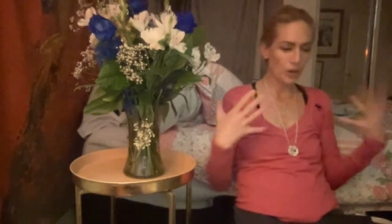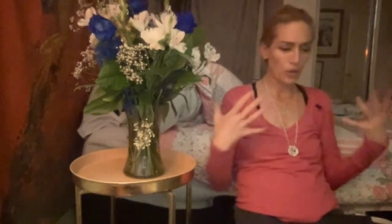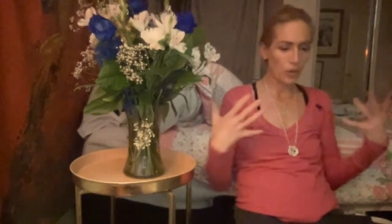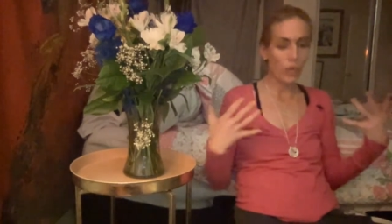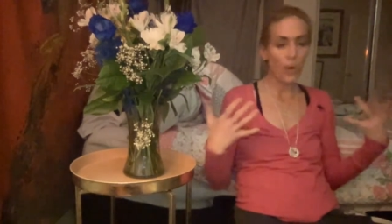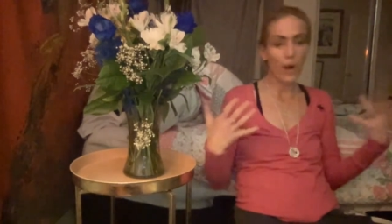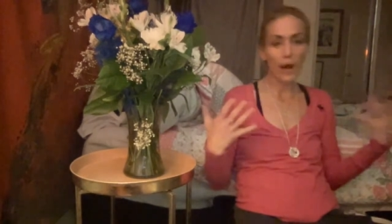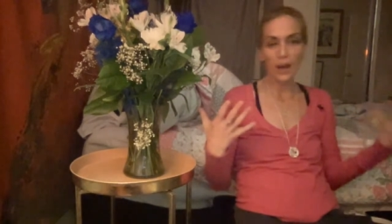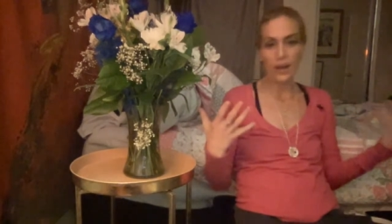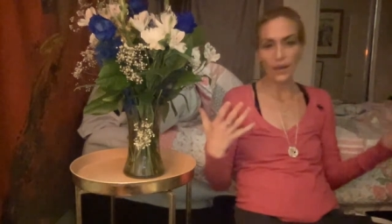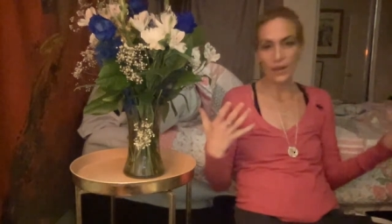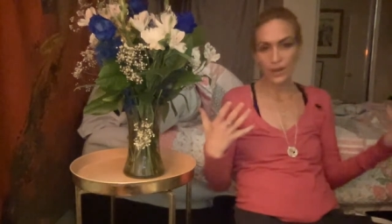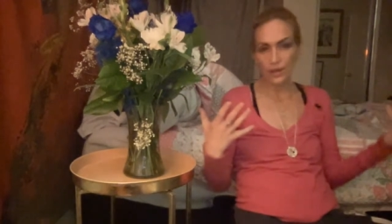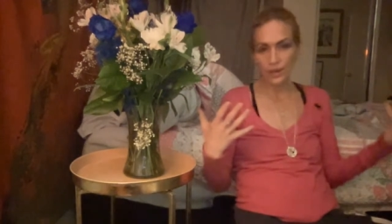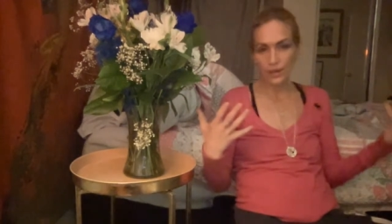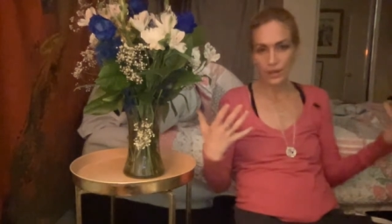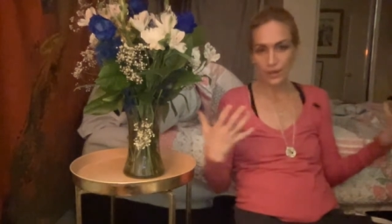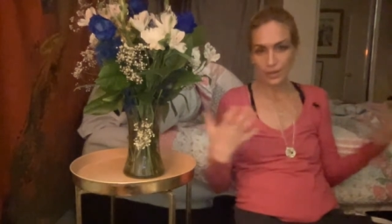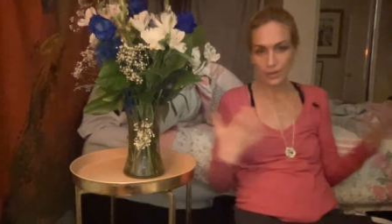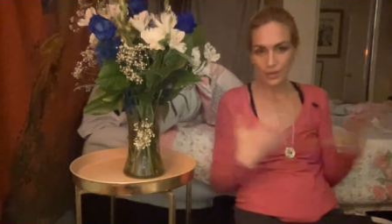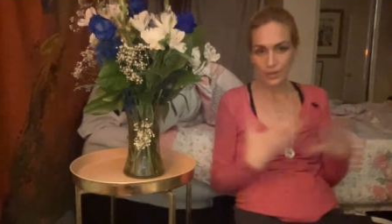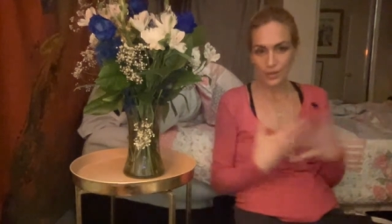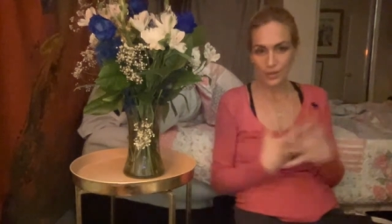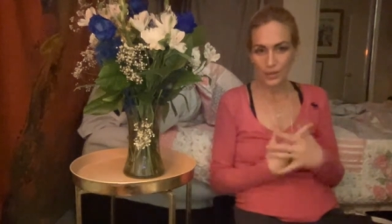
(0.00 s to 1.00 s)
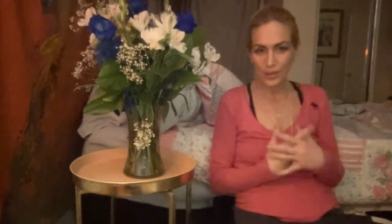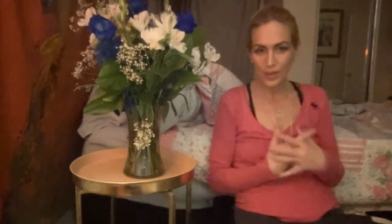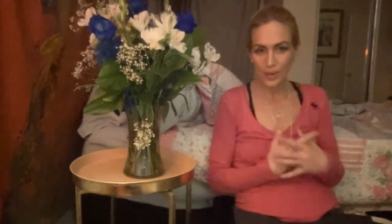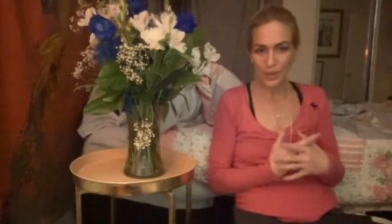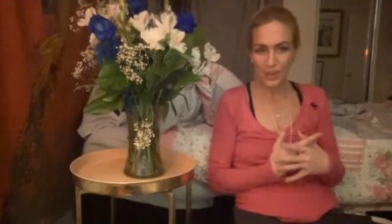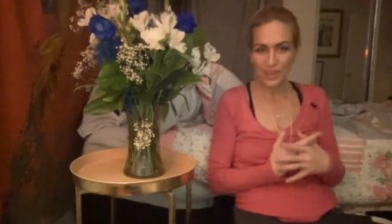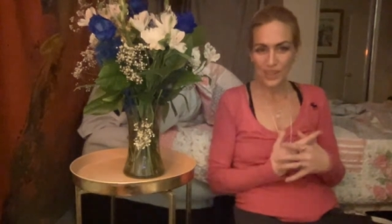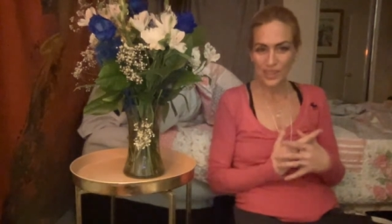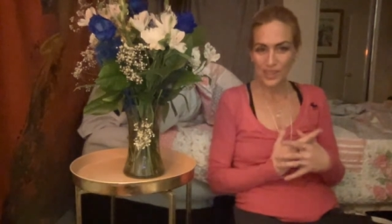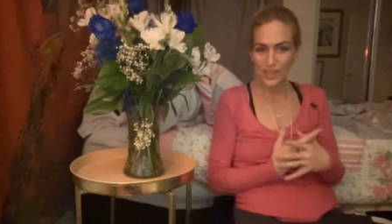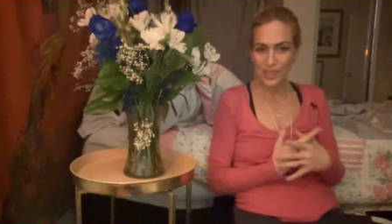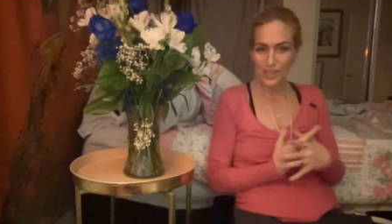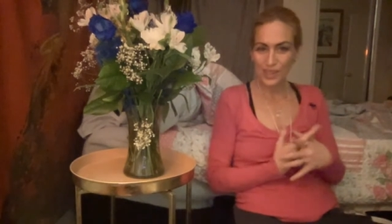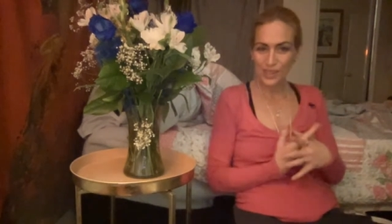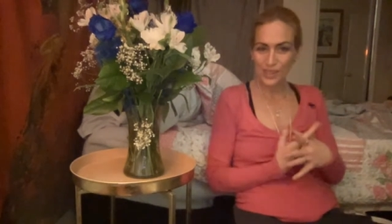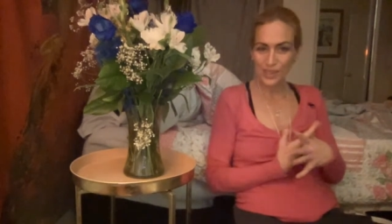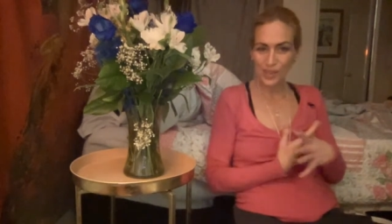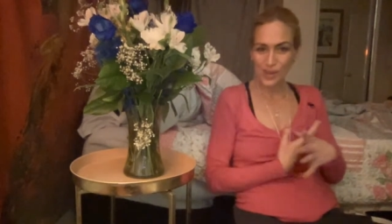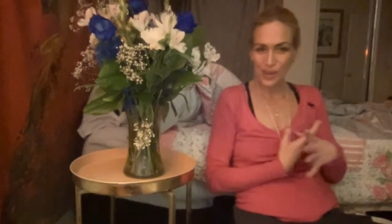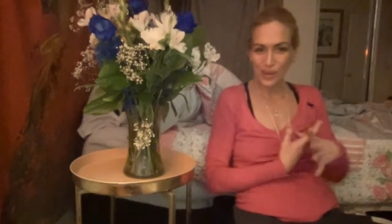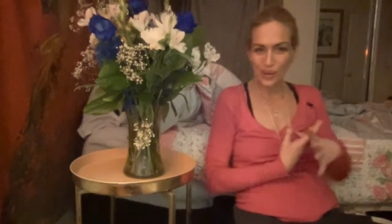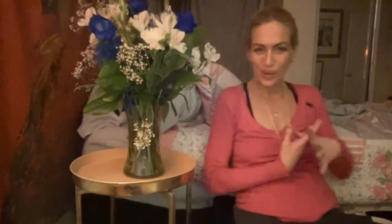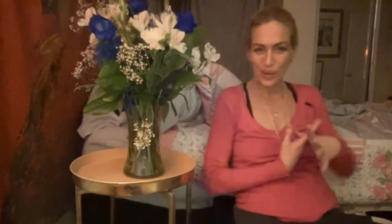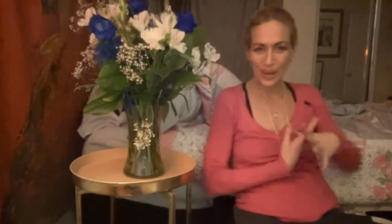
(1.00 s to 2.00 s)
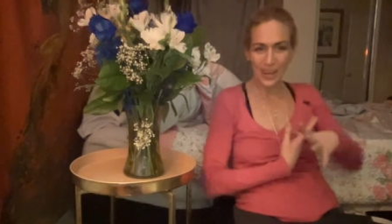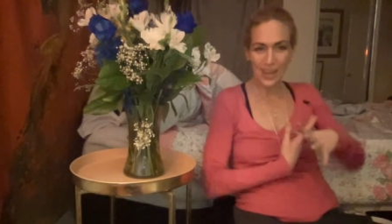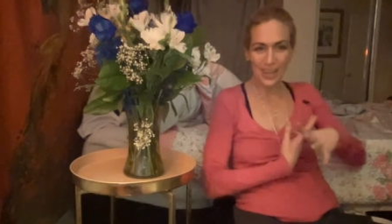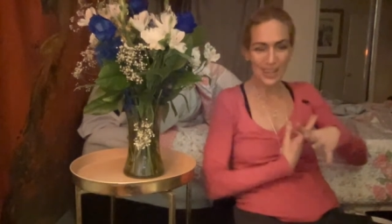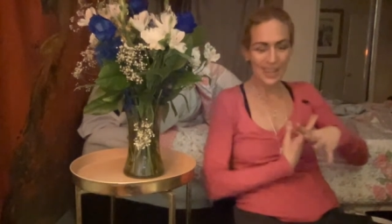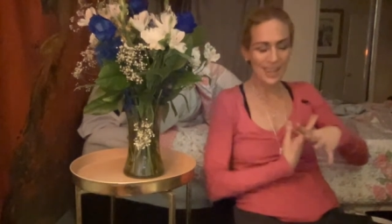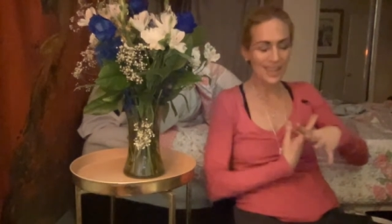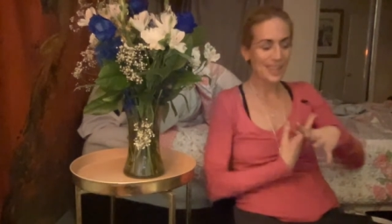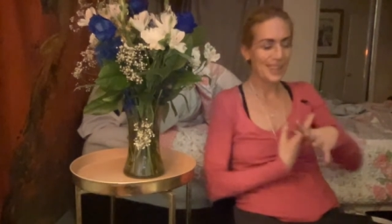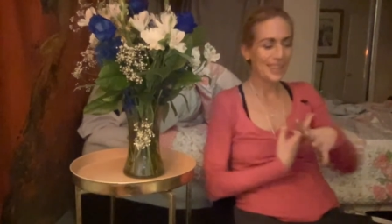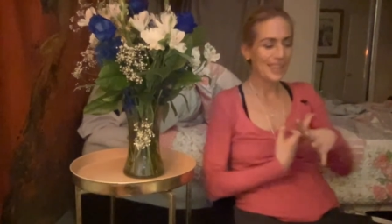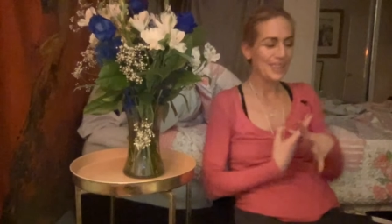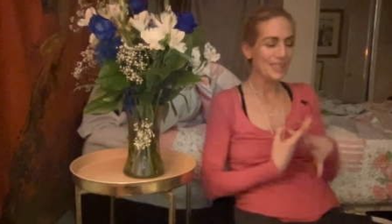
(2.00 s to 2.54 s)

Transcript: choir, if you will, the Sanskrit choir.